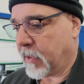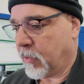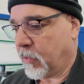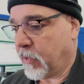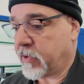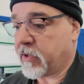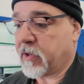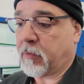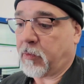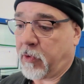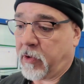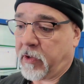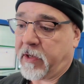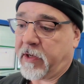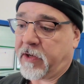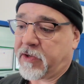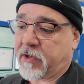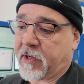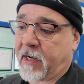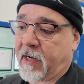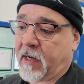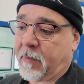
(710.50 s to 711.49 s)
Which I'm really
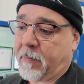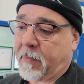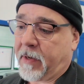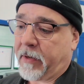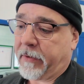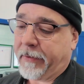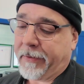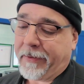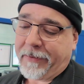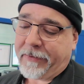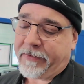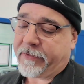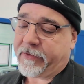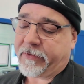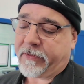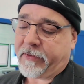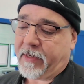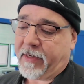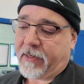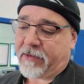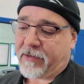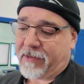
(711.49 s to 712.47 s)
excited about.
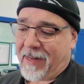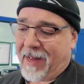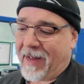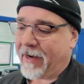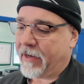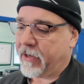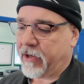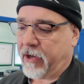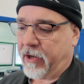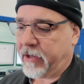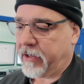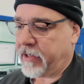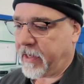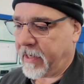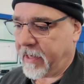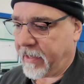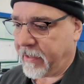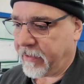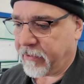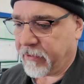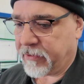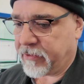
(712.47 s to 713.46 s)
It's not done
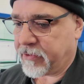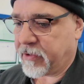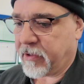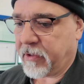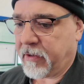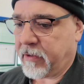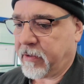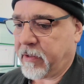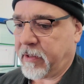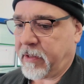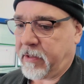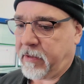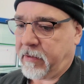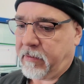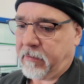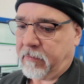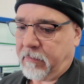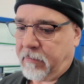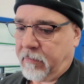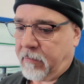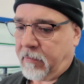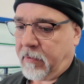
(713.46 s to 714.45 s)
yet. They're still
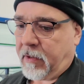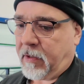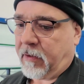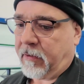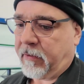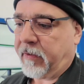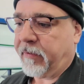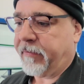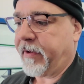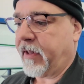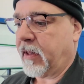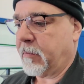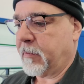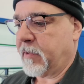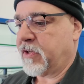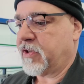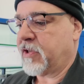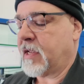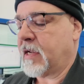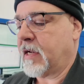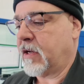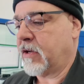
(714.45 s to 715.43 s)
in, you know,
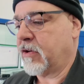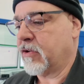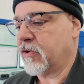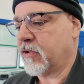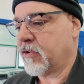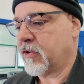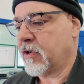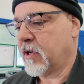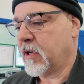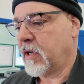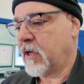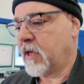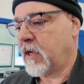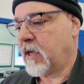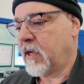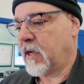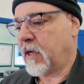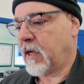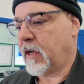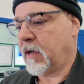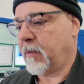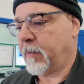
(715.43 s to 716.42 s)
development stages,
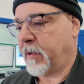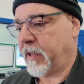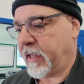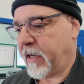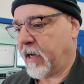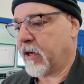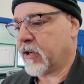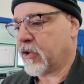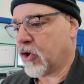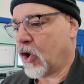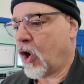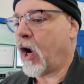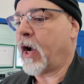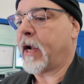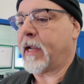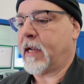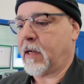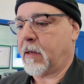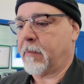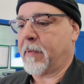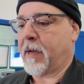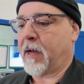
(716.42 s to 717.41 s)
but they are
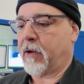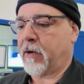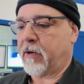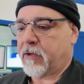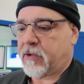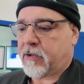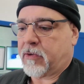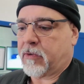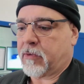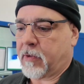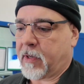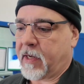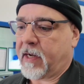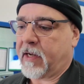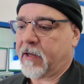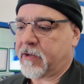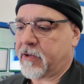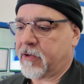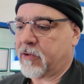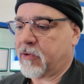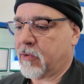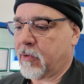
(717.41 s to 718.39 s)
talking about it. So I
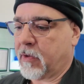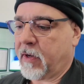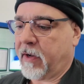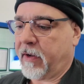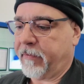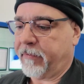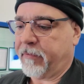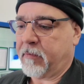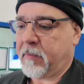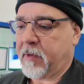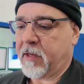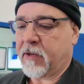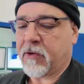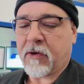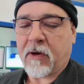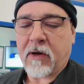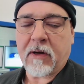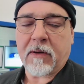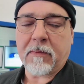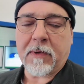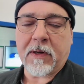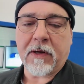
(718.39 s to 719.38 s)
guess it's okay for me to
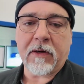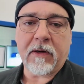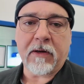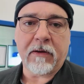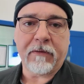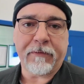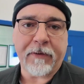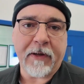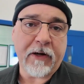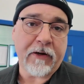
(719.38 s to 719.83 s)
talk about it if